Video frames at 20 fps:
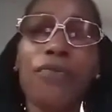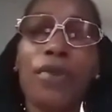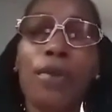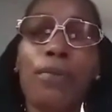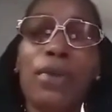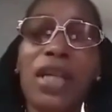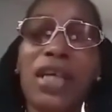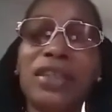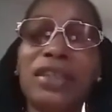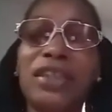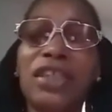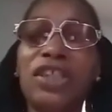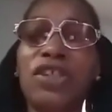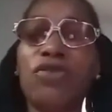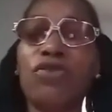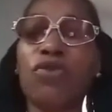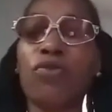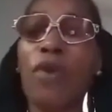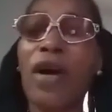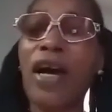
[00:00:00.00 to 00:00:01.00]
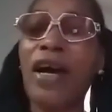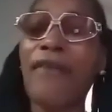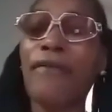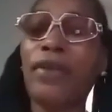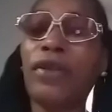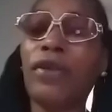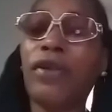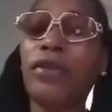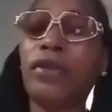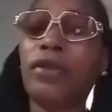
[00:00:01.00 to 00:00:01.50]
But I see you
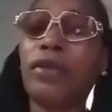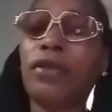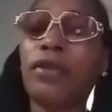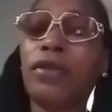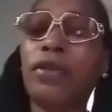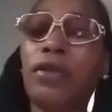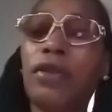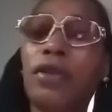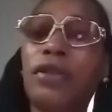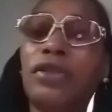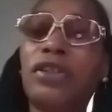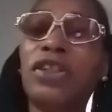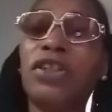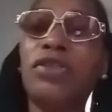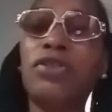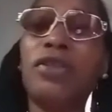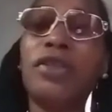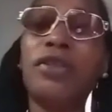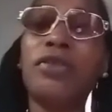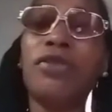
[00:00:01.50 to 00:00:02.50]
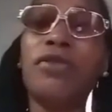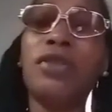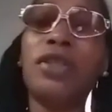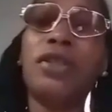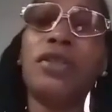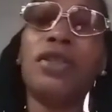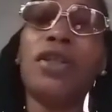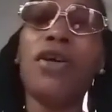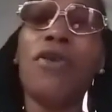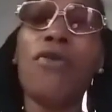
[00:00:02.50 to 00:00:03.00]
thriving on it. See, you
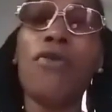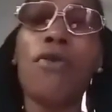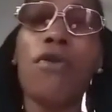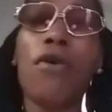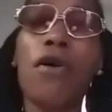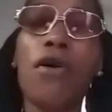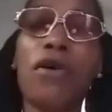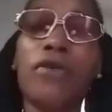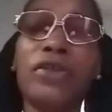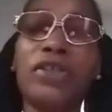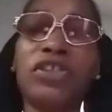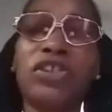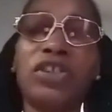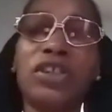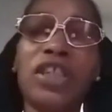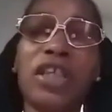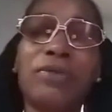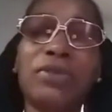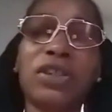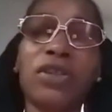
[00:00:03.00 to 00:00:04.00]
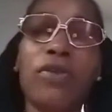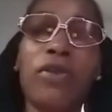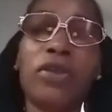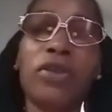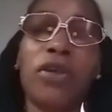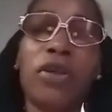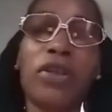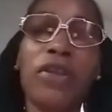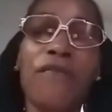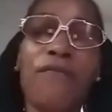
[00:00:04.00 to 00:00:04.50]
didn't know all this shit that was going
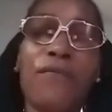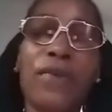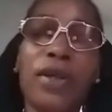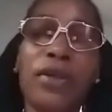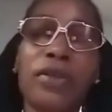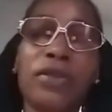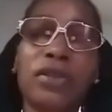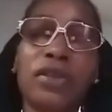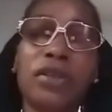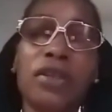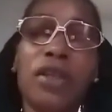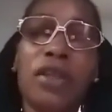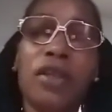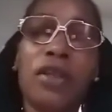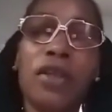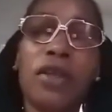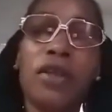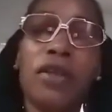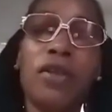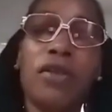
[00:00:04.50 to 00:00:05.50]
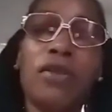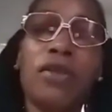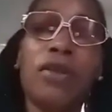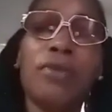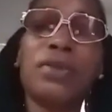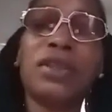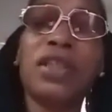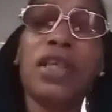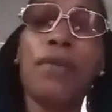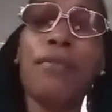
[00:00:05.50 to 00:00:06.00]
on at first. You know what I'm
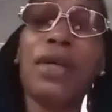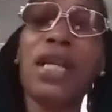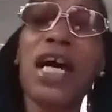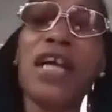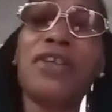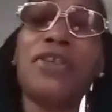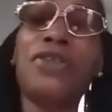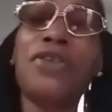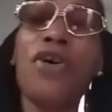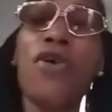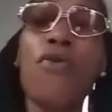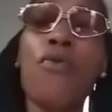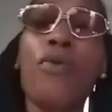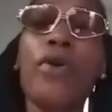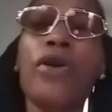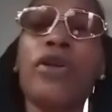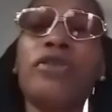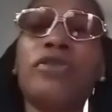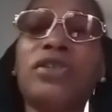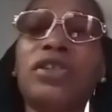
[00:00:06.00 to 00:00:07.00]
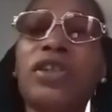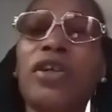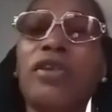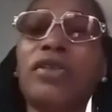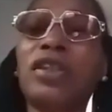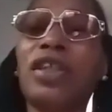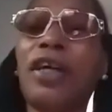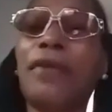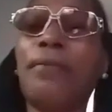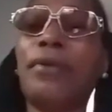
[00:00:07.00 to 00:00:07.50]
saying? But out of nowhere, you
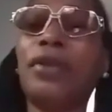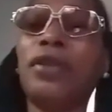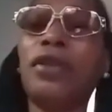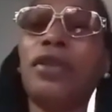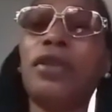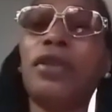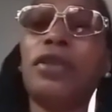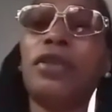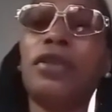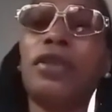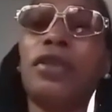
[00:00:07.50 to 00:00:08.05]
start typing in.